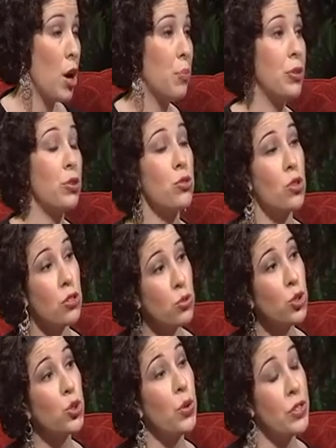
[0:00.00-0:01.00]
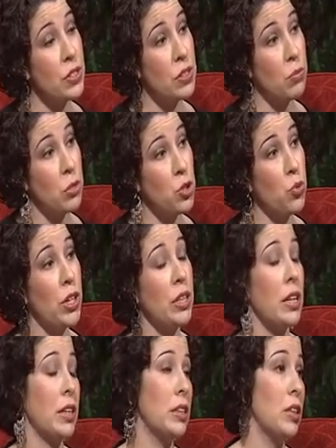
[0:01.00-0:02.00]
But there's also choices in between,
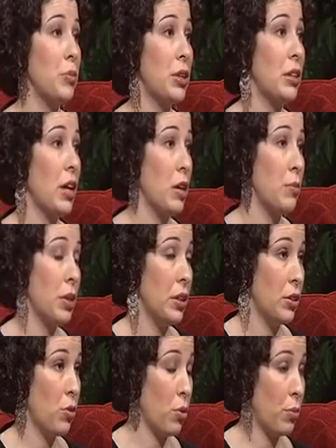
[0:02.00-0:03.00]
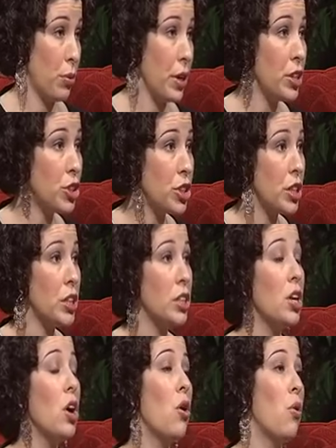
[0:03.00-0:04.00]
like a limited liability
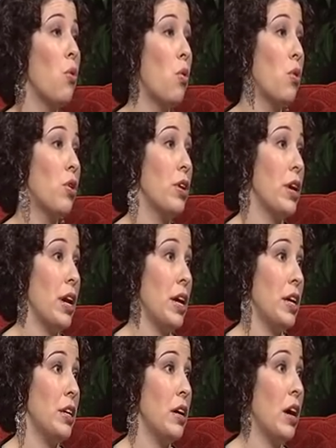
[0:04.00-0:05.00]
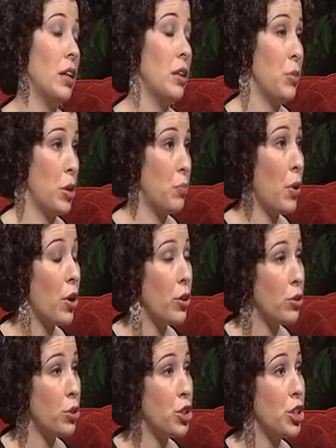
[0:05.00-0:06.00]
corporation or a limited
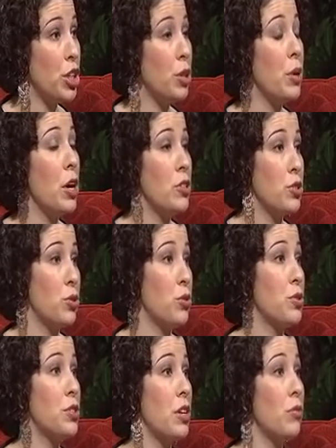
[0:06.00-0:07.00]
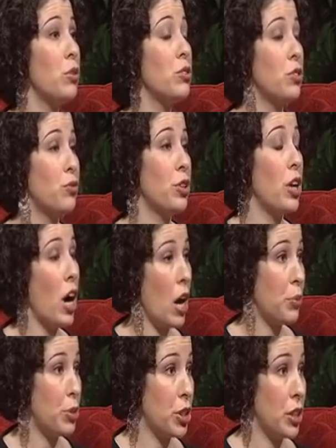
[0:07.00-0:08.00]
partnership. So there's several different
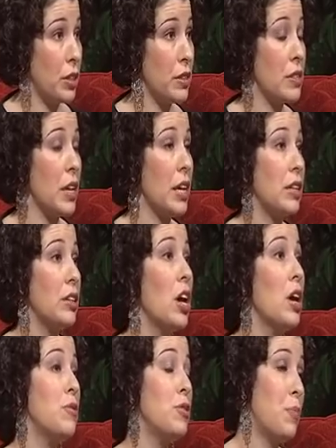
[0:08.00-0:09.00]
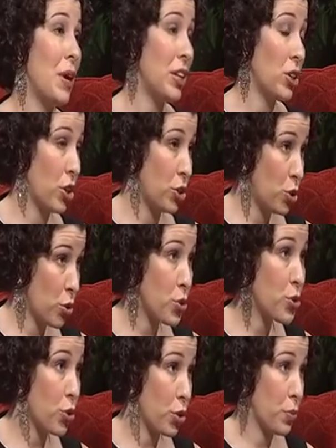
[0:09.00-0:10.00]
options, and depending on your
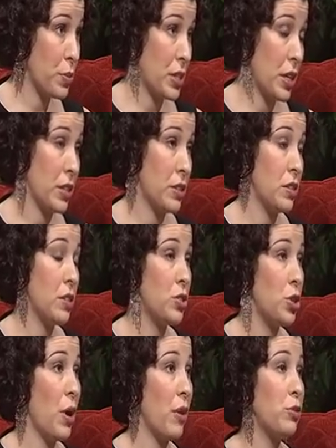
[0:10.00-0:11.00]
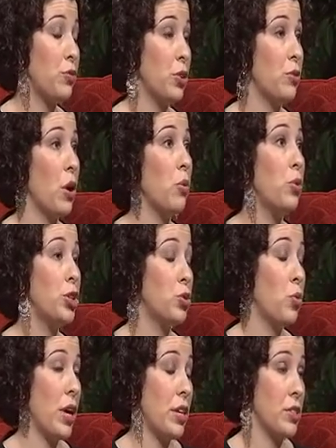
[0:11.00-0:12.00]
circumstances, you have to figure out which
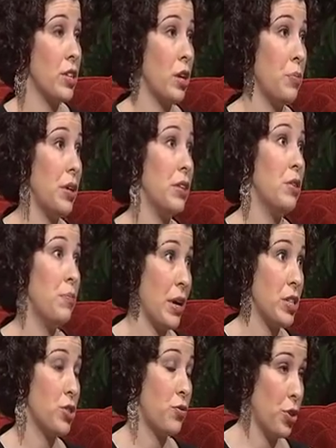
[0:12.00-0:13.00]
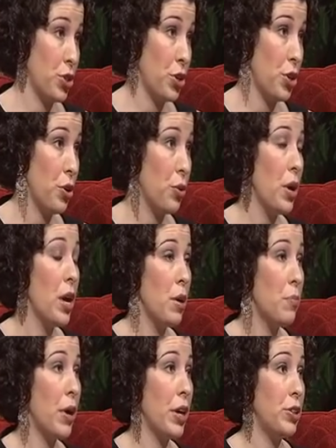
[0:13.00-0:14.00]
way is going to be the best for you.
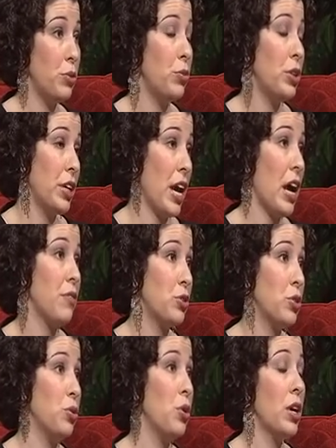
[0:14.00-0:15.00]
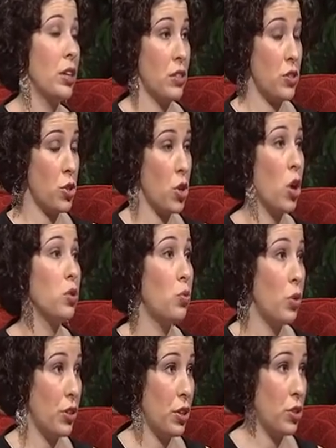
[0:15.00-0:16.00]
But you really have to consult
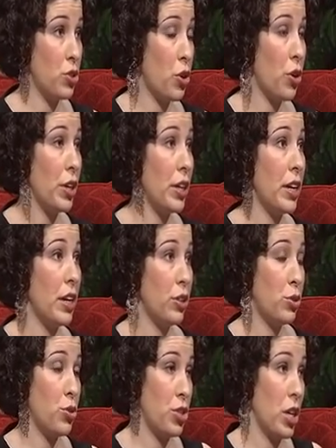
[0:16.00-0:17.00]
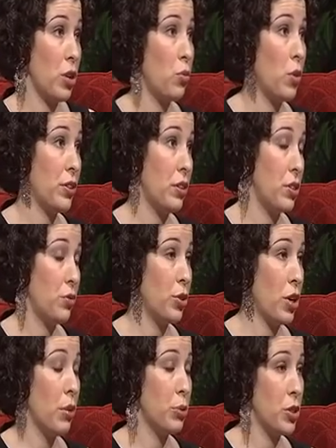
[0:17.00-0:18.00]
with an attorney and understand what the
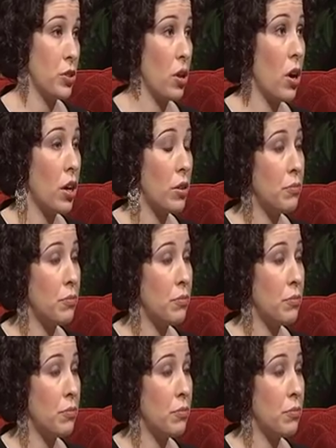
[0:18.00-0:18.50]
different options are.